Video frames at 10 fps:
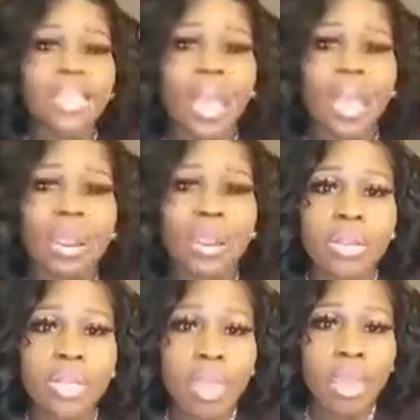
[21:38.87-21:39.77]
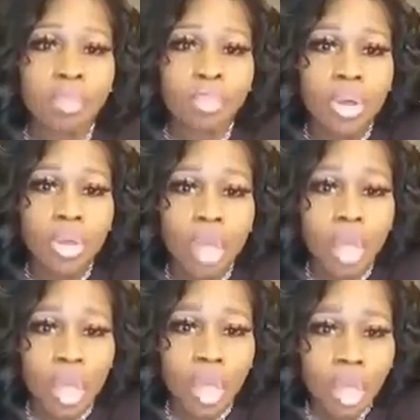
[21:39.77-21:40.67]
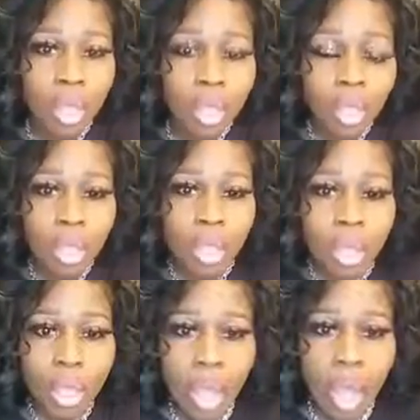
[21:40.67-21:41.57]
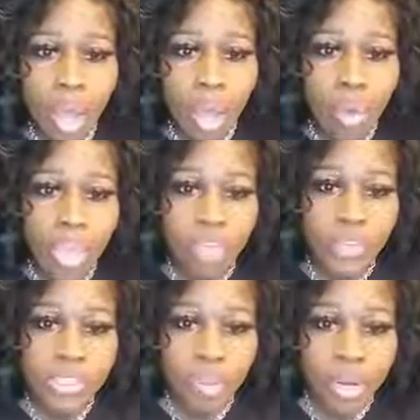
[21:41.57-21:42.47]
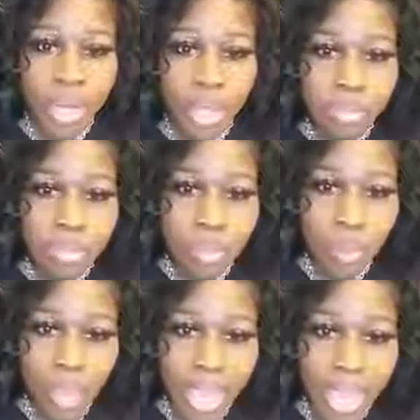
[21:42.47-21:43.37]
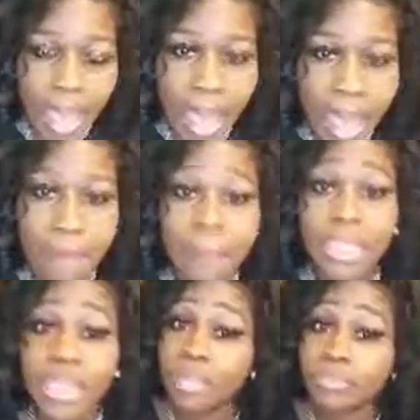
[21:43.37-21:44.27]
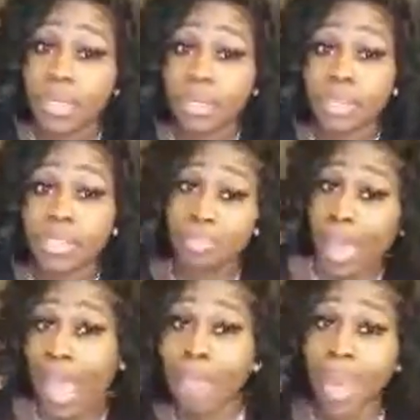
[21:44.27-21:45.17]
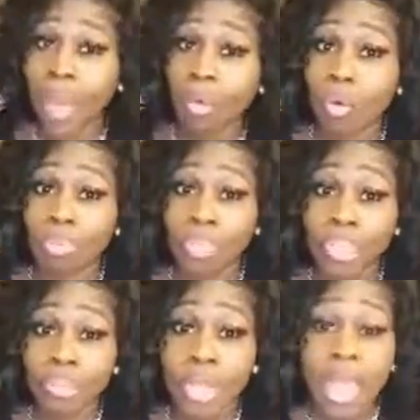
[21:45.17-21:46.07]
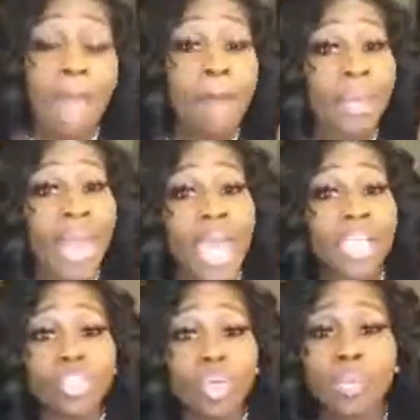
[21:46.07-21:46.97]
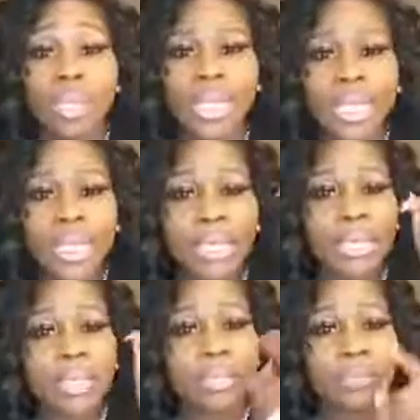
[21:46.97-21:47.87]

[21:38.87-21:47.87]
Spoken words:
heard of that book, oh, if it's pronounced the way I believe that it is, but I'm not going to butcher it. But I do believe,